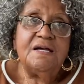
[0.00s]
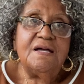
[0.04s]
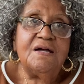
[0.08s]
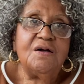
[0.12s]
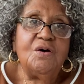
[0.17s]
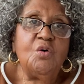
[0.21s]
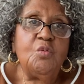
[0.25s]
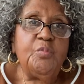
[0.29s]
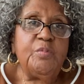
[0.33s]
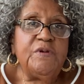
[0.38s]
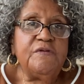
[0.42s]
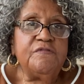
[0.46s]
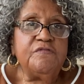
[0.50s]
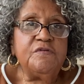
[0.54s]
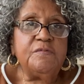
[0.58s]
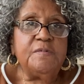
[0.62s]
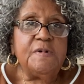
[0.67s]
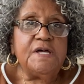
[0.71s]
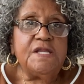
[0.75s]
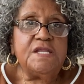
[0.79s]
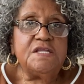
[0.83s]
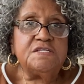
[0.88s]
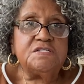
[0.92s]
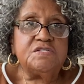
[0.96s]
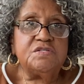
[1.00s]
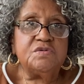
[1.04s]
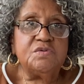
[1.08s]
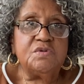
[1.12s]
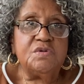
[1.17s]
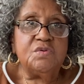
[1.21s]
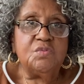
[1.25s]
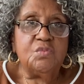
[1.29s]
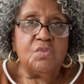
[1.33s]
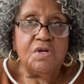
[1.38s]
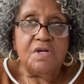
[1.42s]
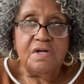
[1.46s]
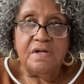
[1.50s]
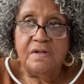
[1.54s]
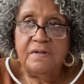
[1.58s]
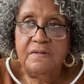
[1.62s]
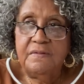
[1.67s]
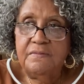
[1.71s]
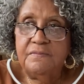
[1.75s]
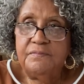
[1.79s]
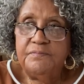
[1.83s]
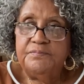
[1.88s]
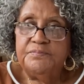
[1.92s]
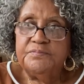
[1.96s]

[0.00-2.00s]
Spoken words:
Hope everybody's doing well.